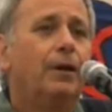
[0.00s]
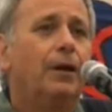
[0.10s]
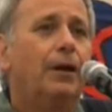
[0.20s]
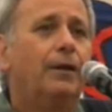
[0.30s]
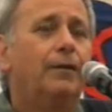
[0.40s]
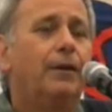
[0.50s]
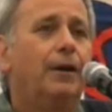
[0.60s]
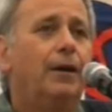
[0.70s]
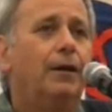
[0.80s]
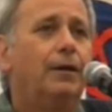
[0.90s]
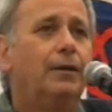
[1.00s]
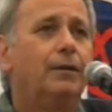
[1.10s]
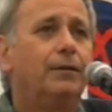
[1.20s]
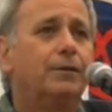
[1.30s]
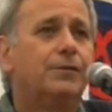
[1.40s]
and
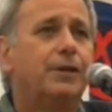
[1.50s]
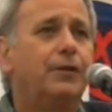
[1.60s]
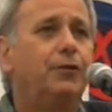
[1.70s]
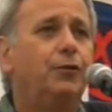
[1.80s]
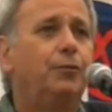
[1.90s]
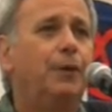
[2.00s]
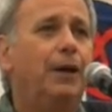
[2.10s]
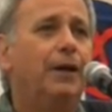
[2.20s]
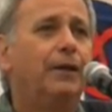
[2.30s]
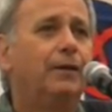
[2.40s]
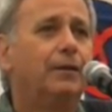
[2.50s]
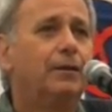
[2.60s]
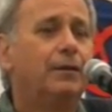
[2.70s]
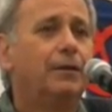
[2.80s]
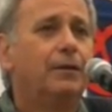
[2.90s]
send you my
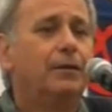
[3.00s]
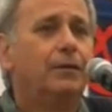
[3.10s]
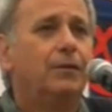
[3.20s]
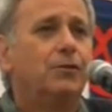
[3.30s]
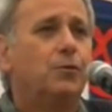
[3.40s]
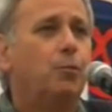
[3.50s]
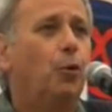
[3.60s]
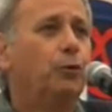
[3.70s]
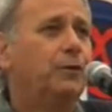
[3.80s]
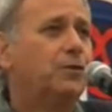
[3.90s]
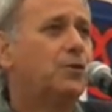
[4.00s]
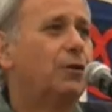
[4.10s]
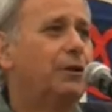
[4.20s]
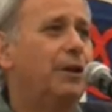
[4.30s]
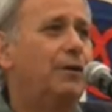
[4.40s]
support and
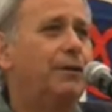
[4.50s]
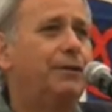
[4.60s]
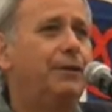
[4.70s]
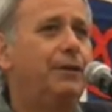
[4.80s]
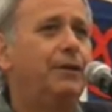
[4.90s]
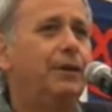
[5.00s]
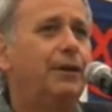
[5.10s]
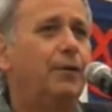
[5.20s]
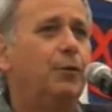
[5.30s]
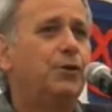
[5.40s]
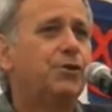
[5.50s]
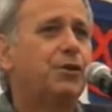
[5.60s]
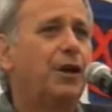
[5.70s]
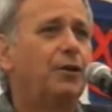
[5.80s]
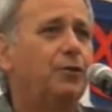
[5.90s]
solidarity, and I
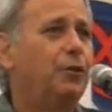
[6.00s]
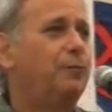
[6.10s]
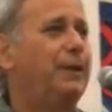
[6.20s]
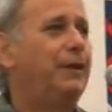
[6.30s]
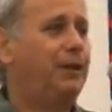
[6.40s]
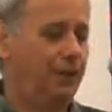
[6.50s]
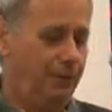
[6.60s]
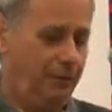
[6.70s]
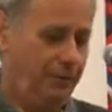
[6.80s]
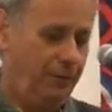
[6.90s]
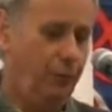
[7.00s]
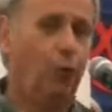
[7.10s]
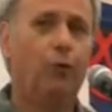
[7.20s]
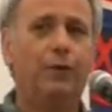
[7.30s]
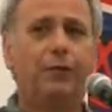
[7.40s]
wish I could have been here for
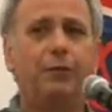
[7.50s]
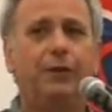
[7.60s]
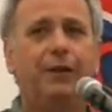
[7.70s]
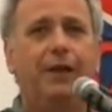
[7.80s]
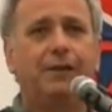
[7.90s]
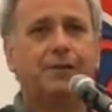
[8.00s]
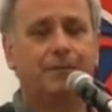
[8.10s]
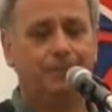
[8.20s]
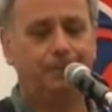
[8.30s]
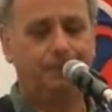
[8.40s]
all the 3 days.